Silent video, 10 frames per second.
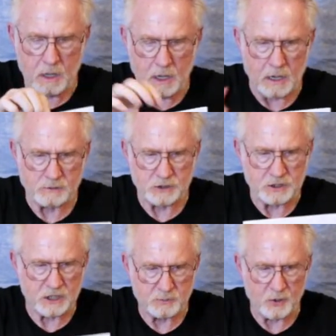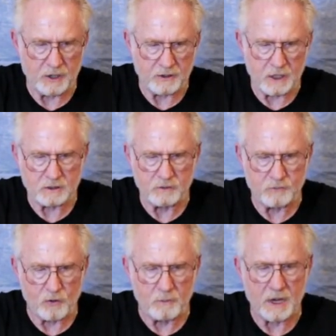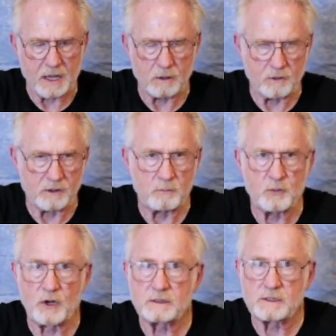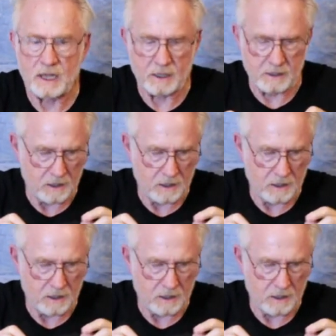I would suggest putting the entry form not on the print side,